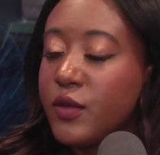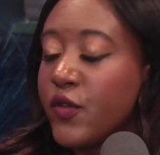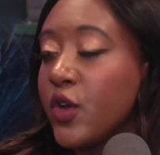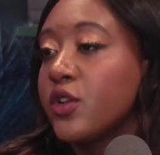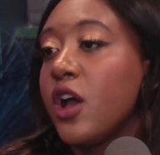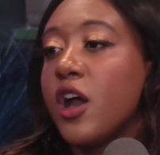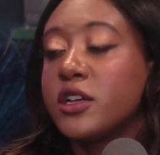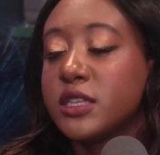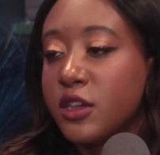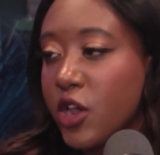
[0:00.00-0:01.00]
Laverne
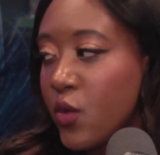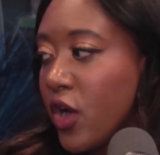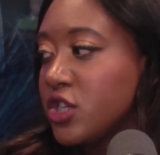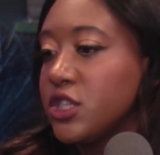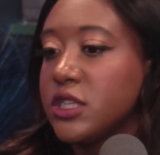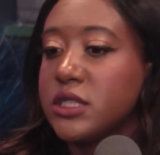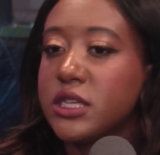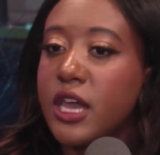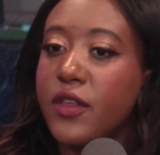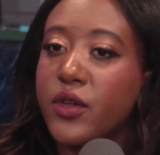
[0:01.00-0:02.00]
Cox and Kerry Washington
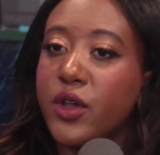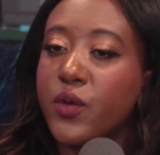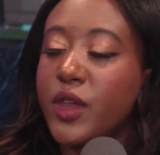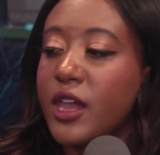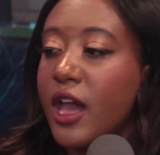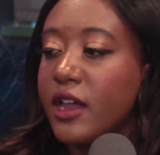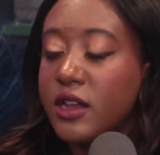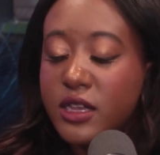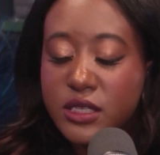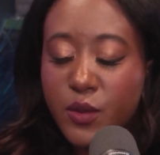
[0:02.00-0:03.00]
together. We
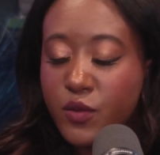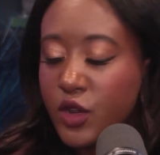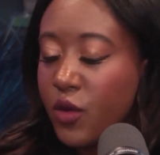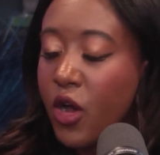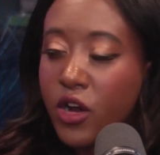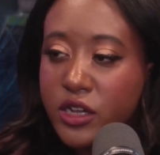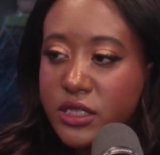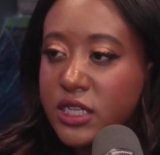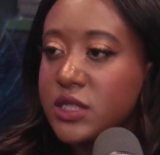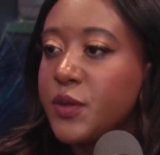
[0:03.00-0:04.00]
had some,
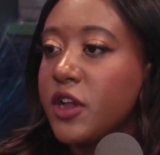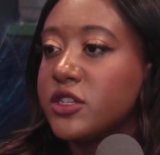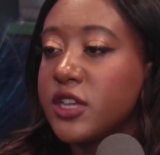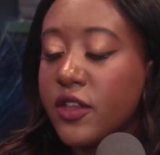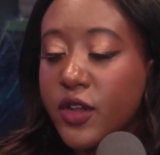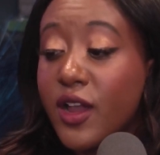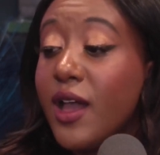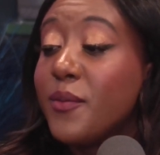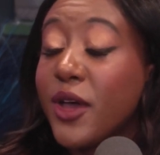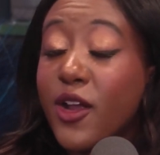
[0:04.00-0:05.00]
artisans paired together.
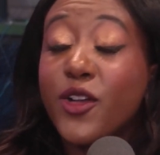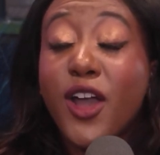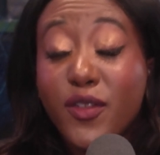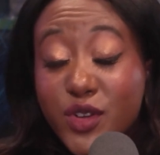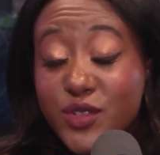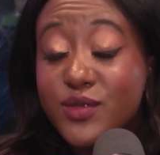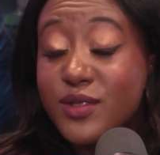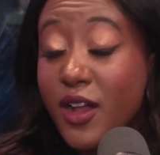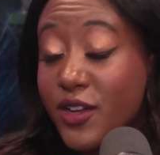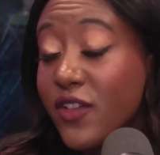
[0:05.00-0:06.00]
But our cover
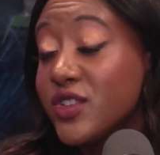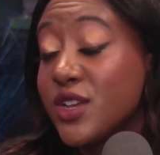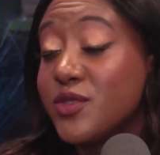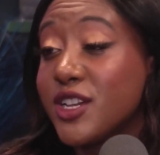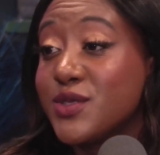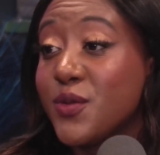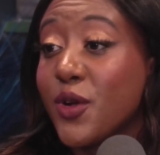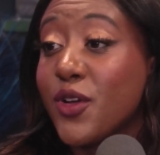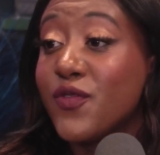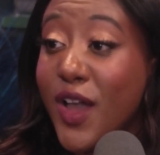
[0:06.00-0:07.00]
subjects
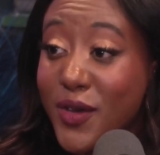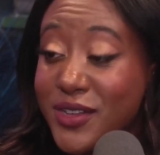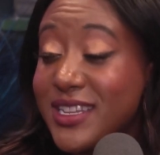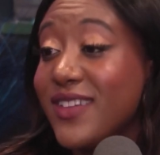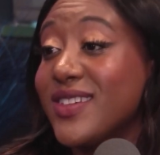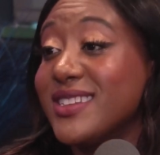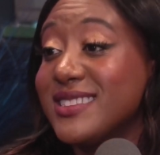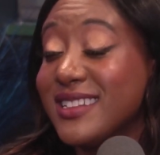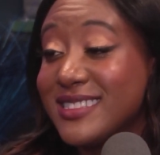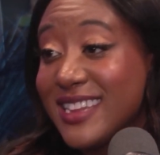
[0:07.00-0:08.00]
were Viola
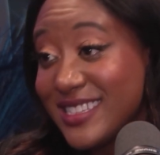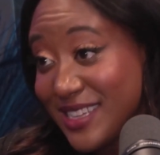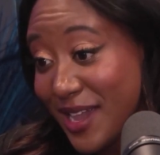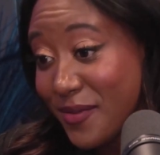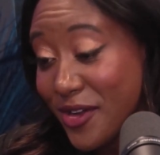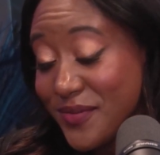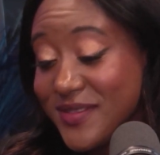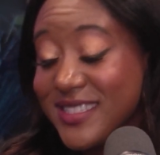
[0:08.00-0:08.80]
Davis and Stacey Abrams.